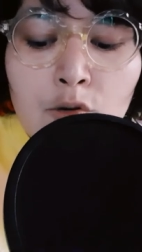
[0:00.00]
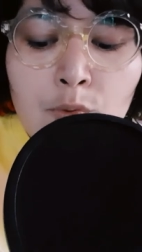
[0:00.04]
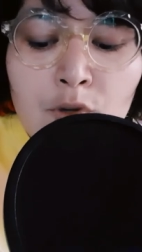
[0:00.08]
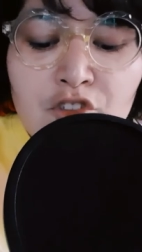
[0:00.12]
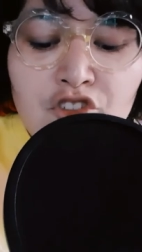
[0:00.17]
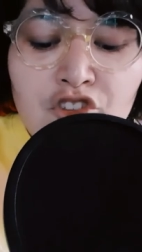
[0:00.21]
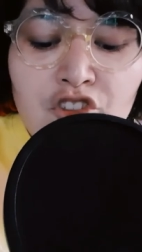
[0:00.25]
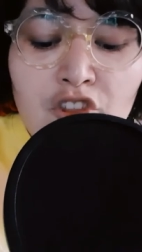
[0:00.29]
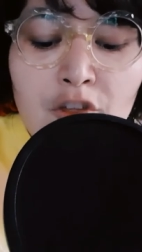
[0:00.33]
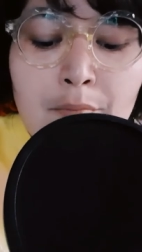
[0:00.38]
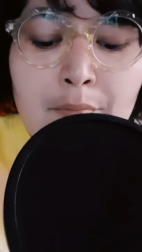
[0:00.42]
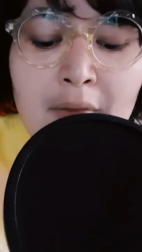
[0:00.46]

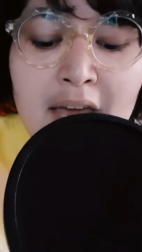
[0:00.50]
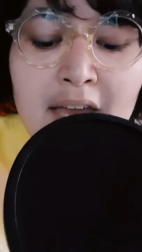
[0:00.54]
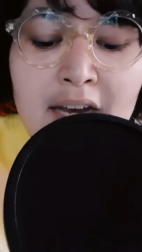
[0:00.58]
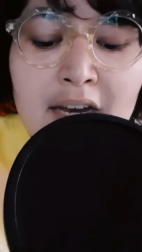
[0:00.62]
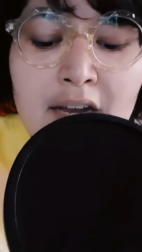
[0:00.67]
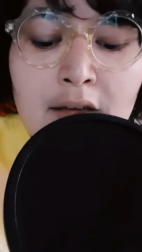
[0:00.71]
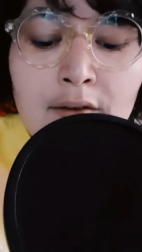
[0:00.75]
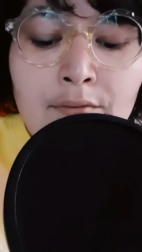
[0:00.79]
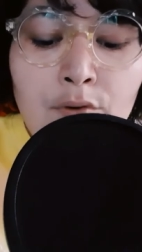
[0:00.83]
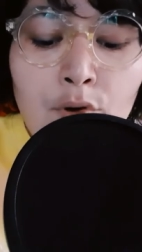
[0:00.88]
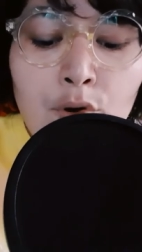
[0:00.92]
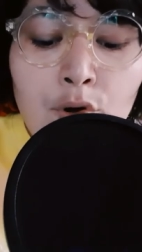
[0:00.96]
which the men
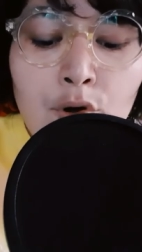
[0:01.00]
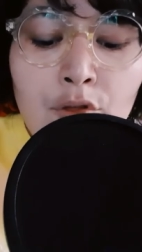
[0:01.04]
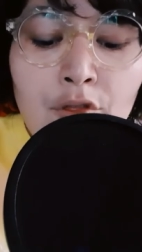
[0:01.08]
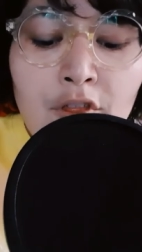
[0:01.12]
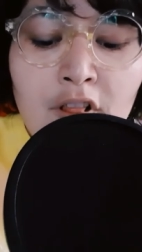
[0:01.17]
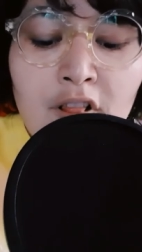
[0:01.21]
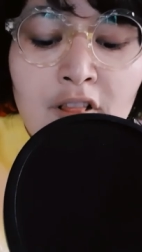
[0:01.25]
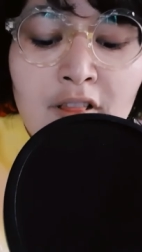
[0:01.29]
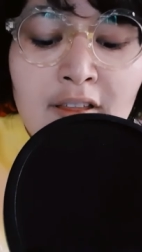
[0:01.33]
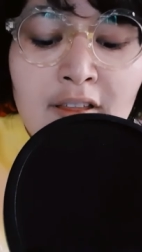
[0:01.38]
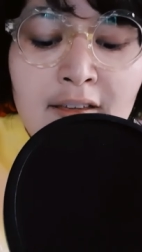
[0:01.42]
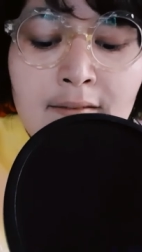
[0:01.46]
of
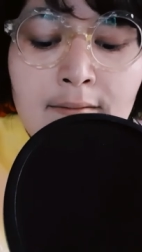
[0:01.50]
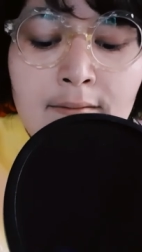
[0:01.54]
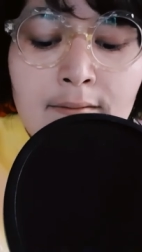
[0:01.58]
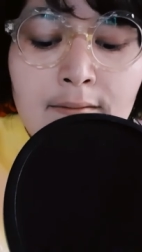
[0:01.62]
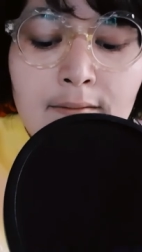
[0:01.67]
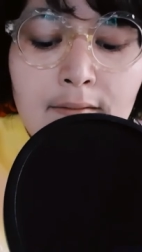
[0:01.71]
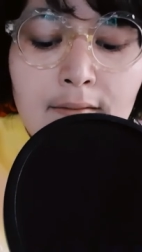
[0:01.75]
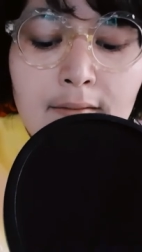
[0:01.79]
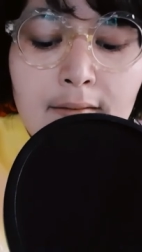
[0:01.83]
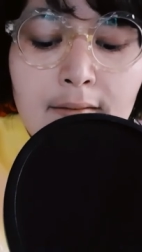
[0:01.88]
earth live.